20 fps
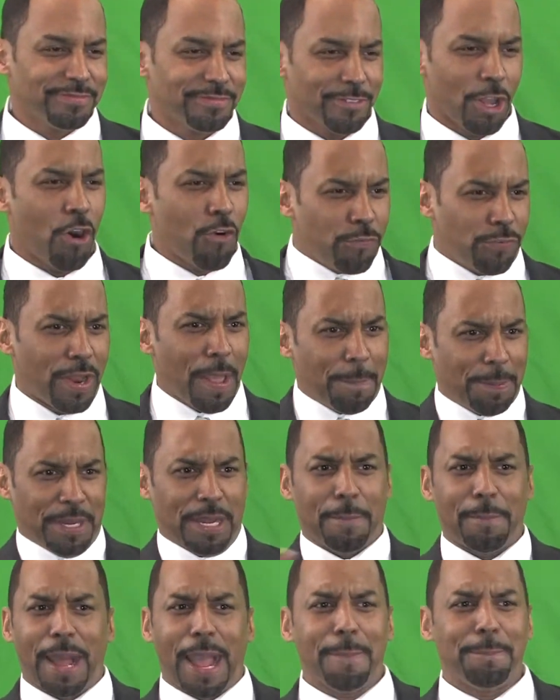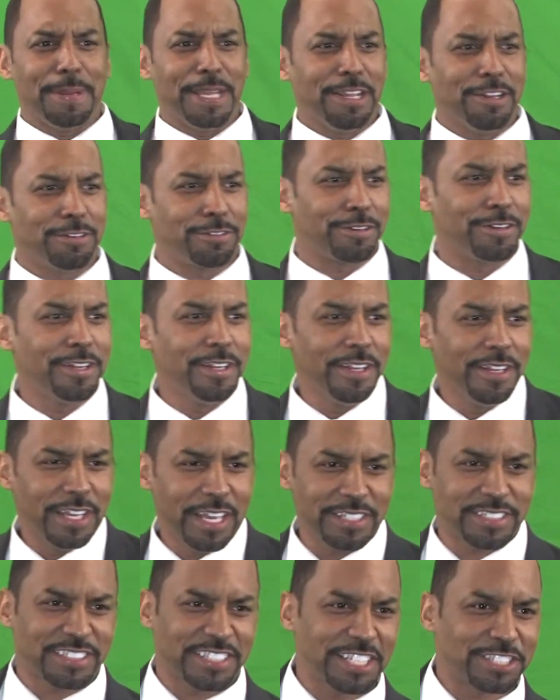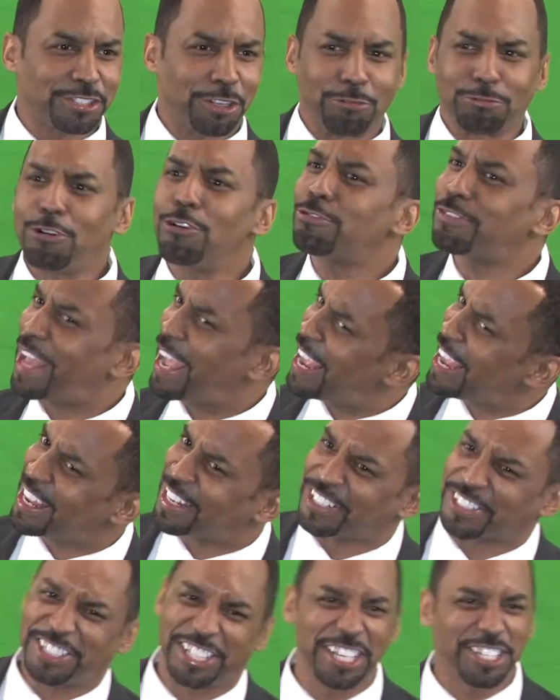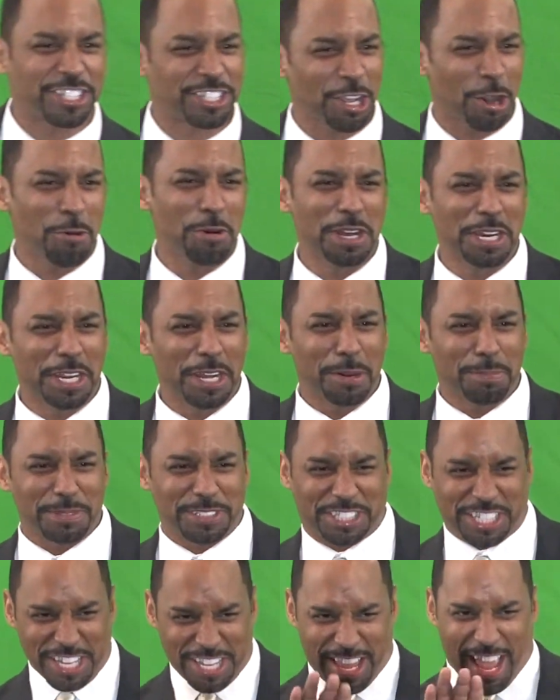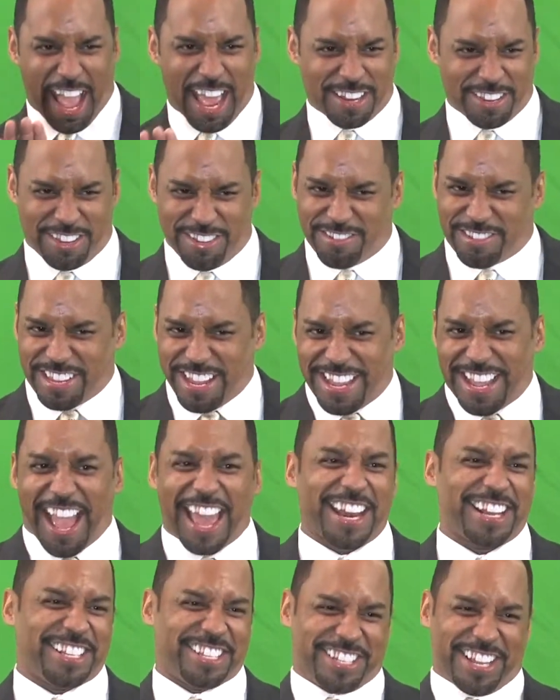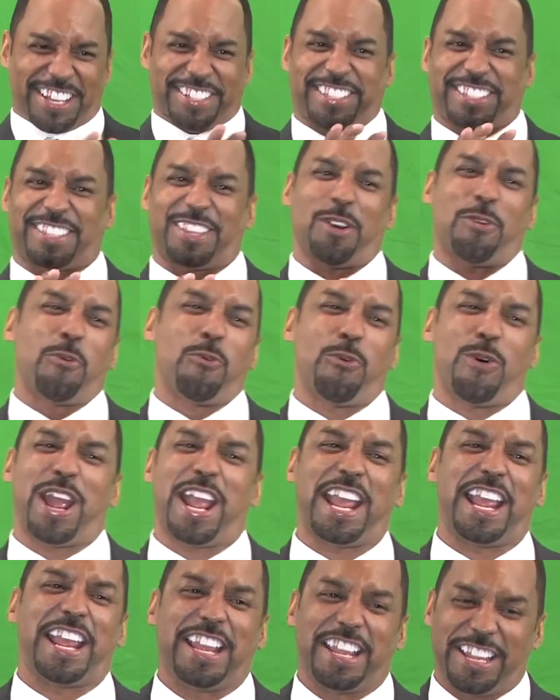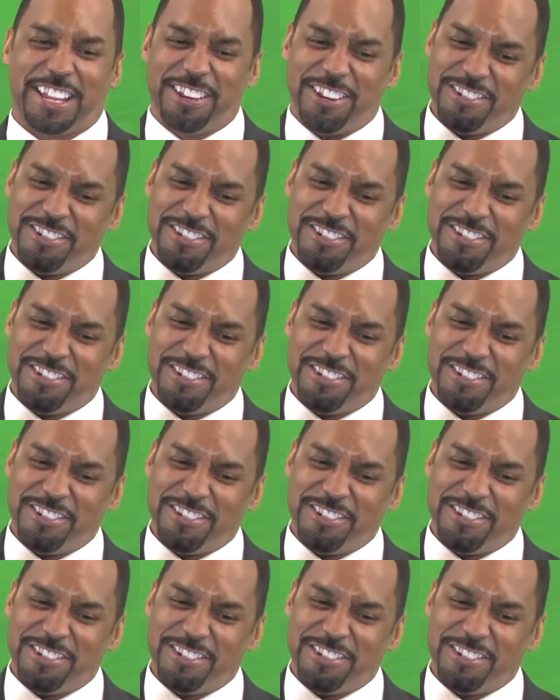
Don't oh, flip it. It might be his sister, Ruth Ann, and she's showing up and she got you, she got it just the way.